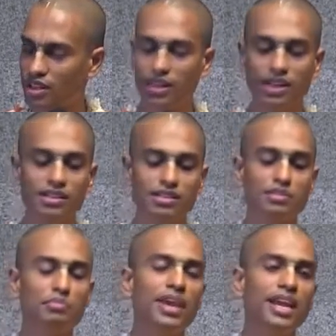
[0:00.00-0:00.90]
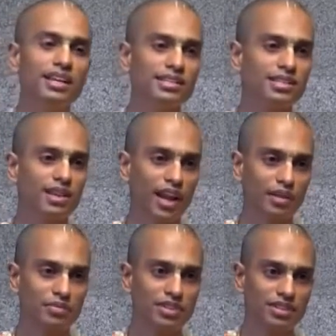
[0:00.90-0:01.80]
that is being
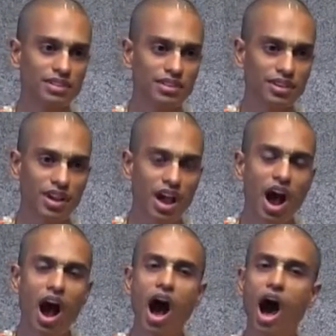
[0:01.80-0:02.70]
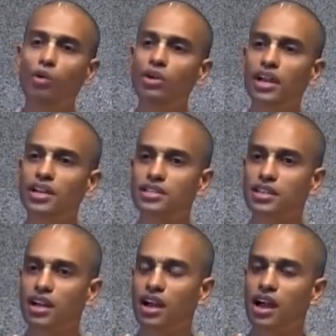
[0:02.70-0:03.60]
described? How did
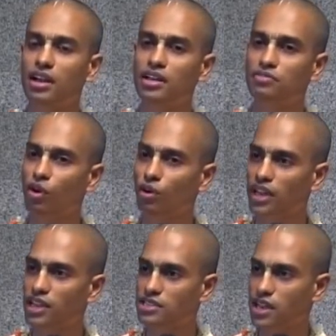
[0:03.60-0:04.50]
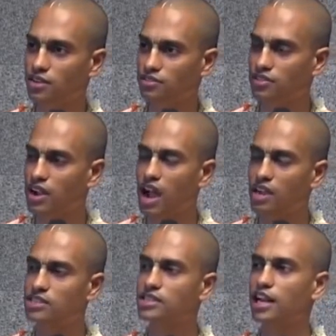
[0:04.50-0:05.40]
devotees of
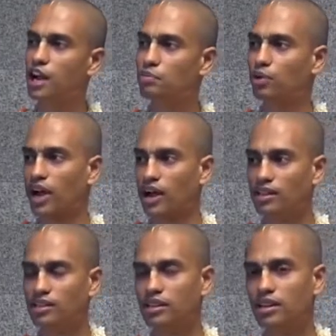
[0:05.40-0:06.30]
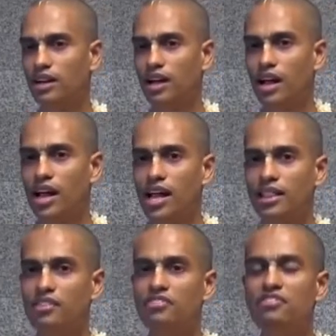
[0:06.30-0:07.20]
Hastinapura,
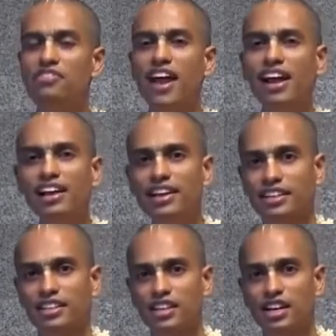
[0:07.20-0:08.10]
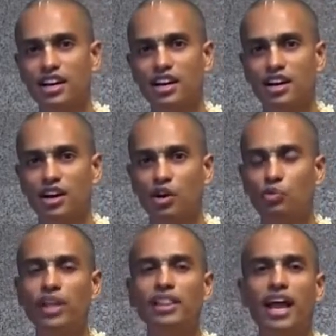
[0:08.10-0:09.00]
they felt
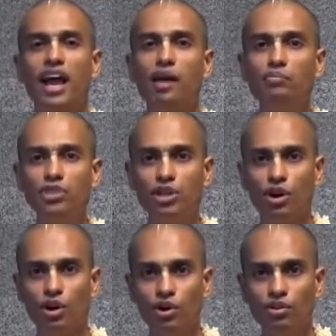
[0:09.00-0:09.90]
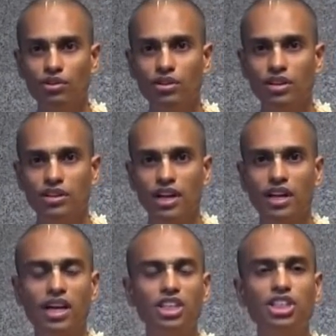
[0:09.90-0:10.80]
when they come to know
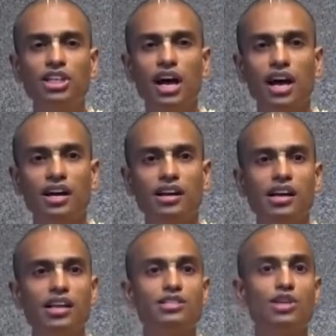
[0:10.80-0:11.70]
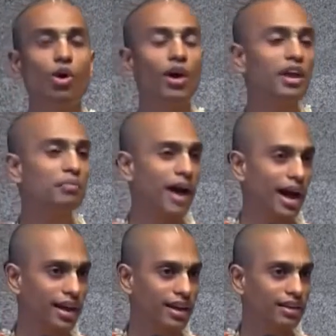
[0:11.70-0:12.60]
that Krishna is going
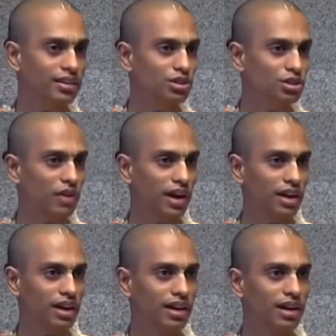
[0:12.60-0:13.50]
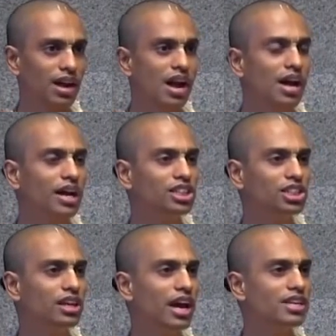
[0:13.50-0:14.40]
back to Dwaraka?
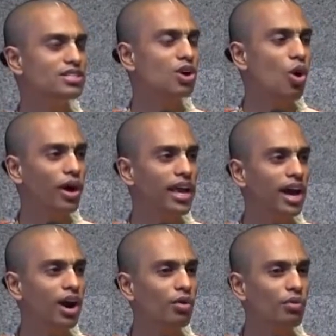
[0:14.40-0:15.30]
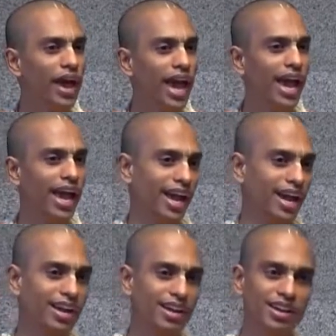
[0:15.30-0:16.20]
Krishna is going
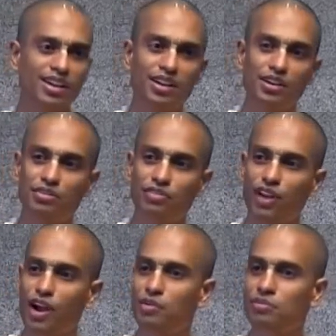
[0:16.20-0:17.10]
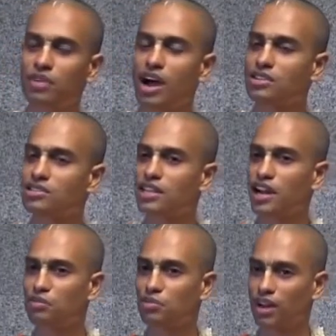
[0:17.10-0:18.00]
away from
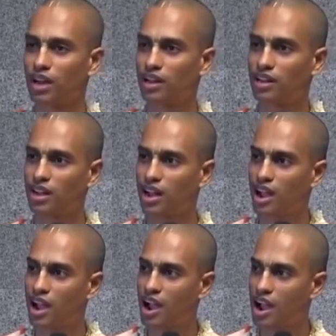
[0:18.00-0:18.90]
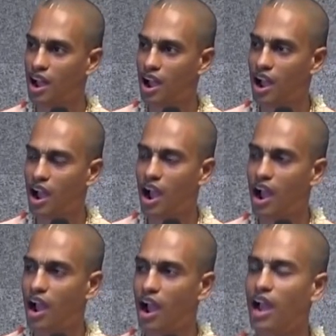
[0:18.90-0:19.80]
Hastinapura.
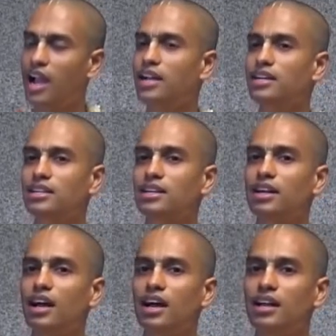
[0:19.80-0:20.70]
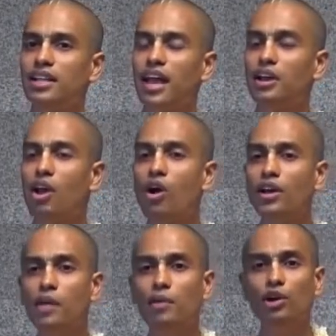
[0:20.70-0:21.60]
And they are
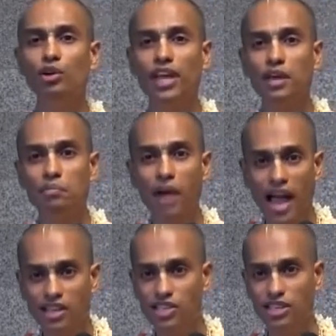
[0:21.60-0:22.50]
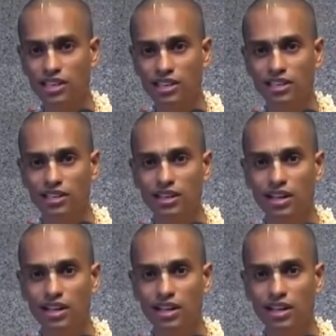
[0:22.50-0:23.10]
not able to imagine